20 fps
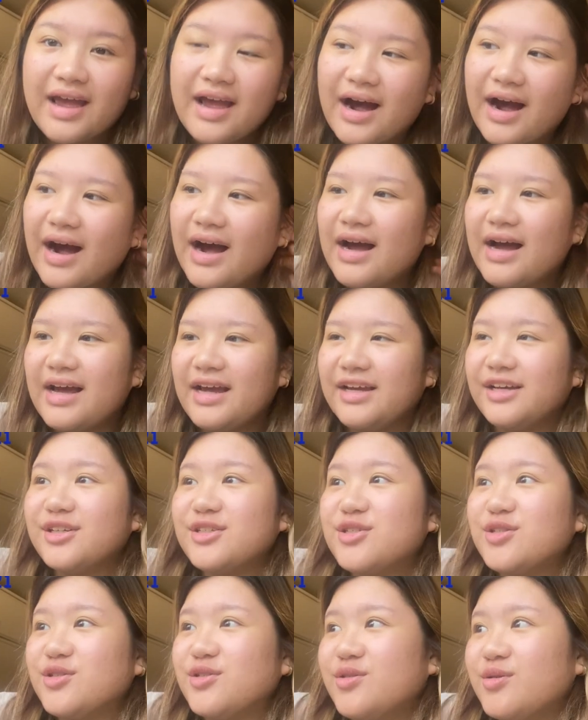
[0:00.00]
Hi,
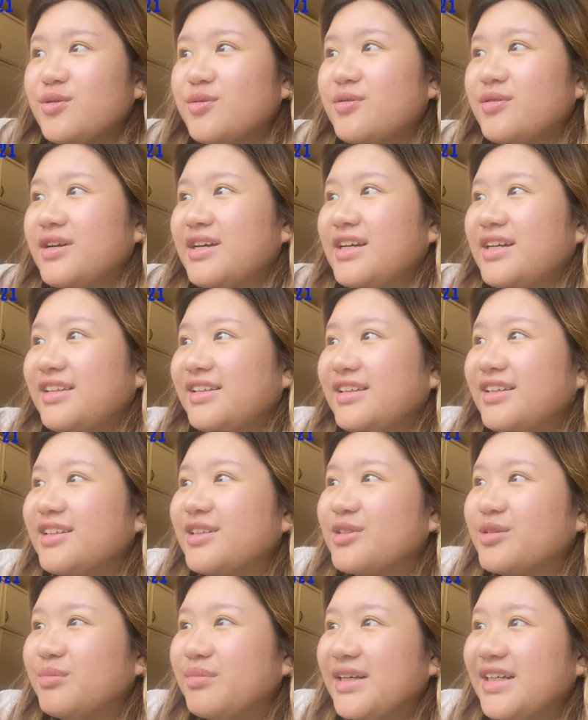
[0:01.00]
so it
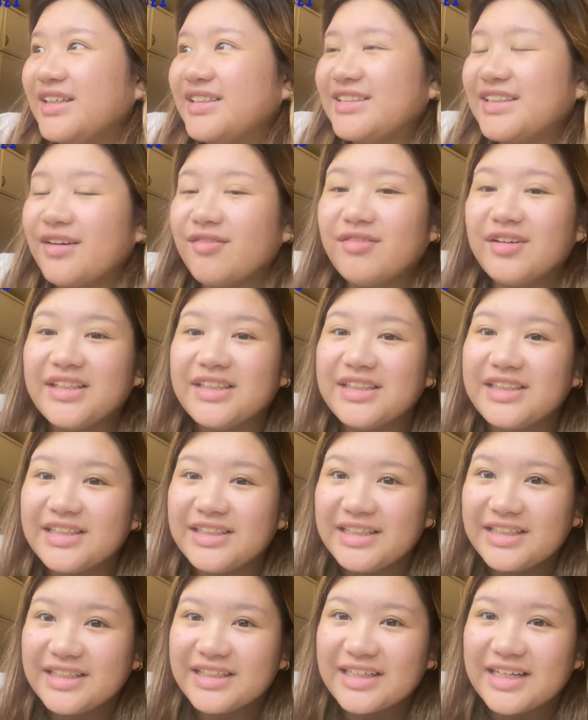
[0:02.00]
is May
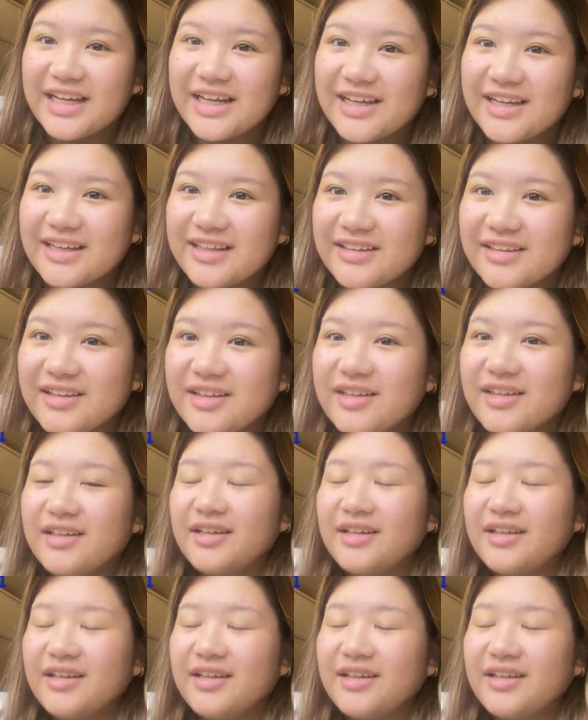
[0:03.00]
seventeenth and